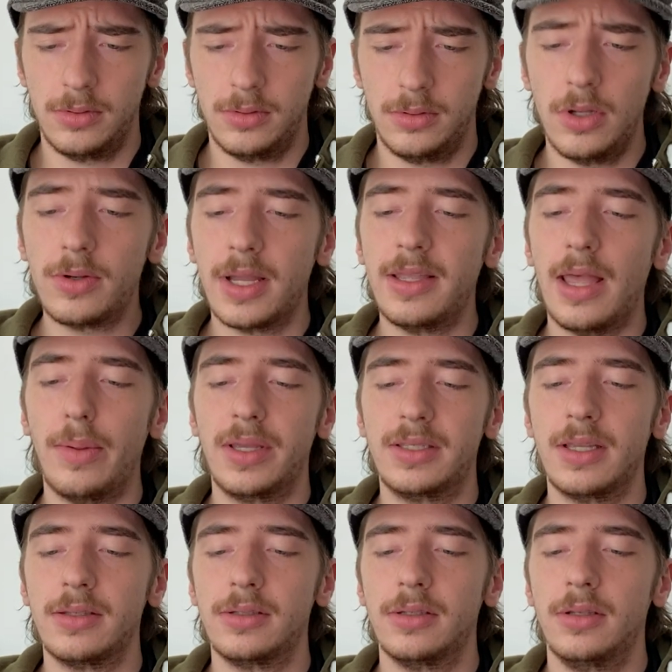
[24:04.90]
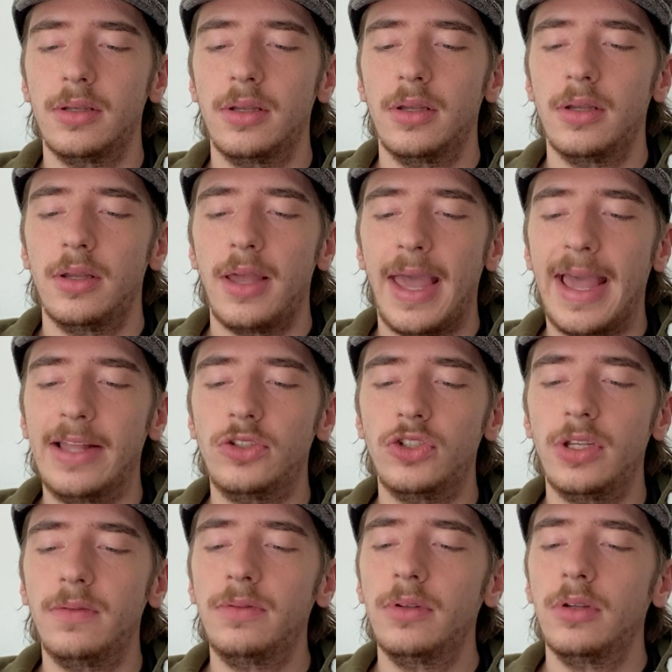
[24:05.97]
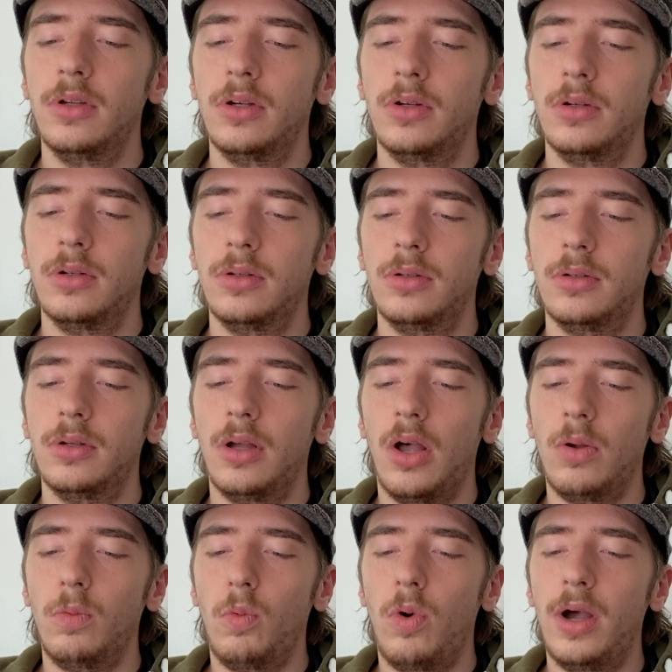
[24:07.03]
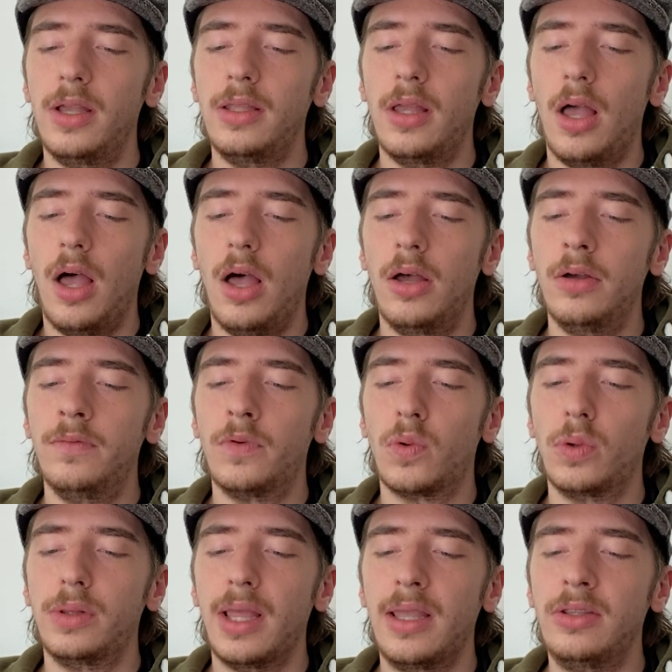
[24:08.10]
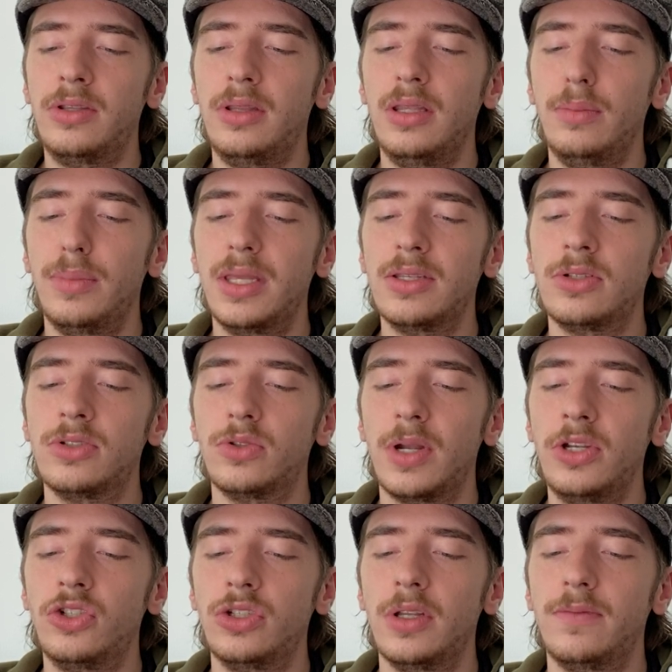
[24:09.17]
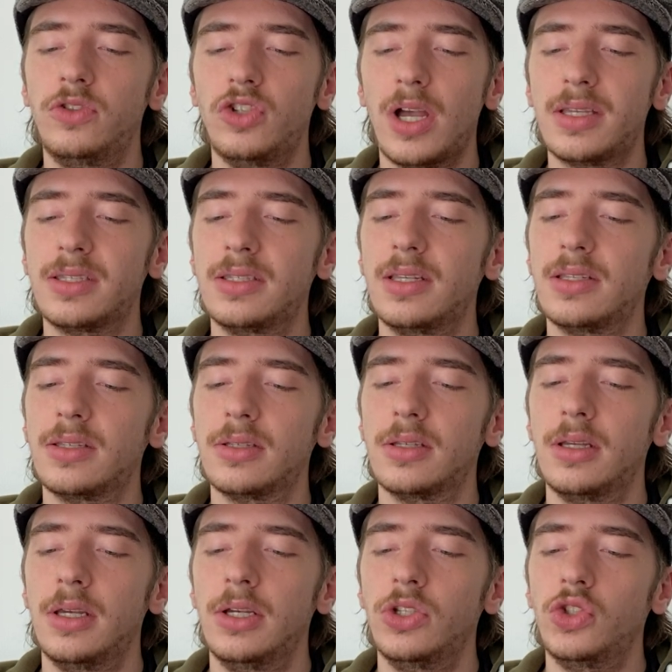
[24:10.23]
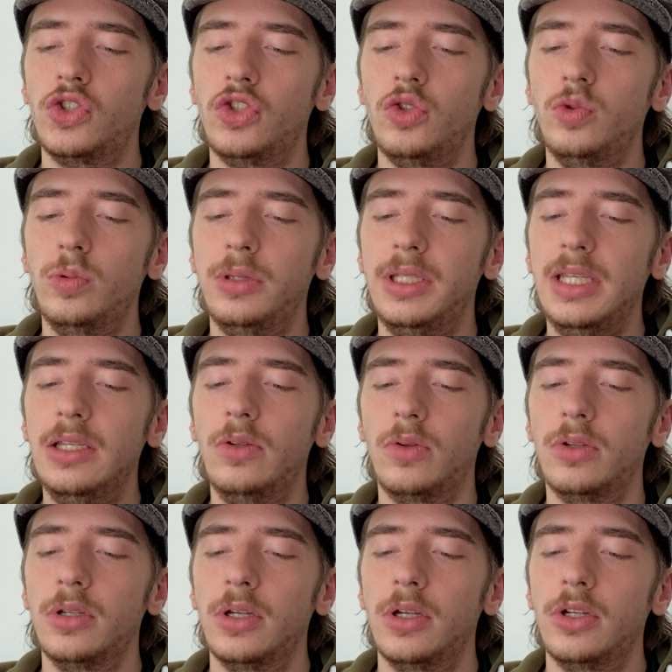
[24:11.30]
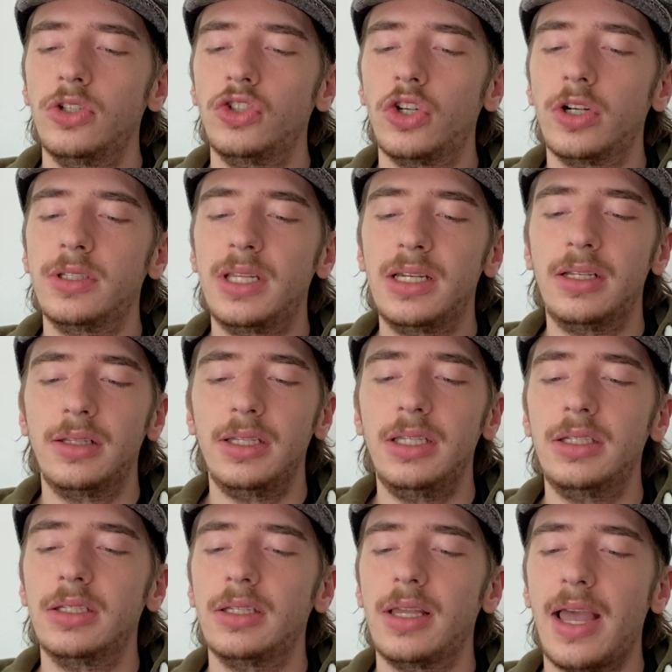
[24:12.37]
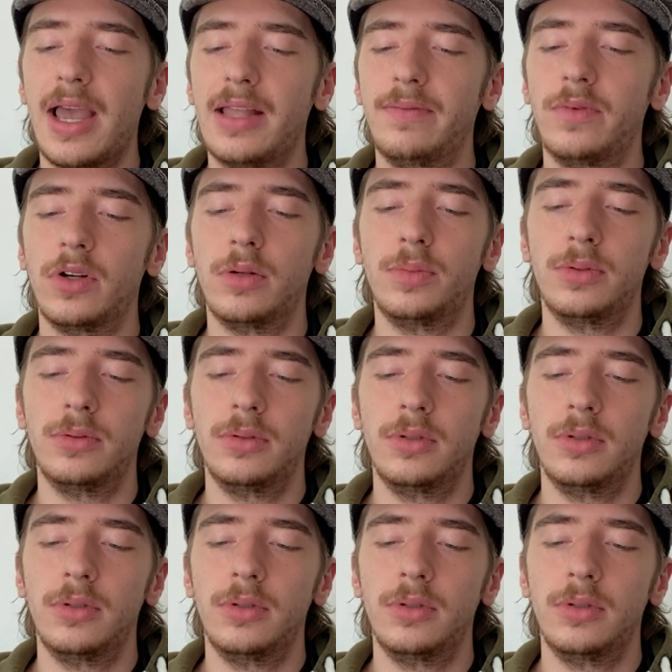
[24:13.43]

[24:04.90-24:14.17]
Okay, yeah, makes sense. Adjective, 1. Of or relating to the administration of justice. 2. Legal. Juridically, adverb.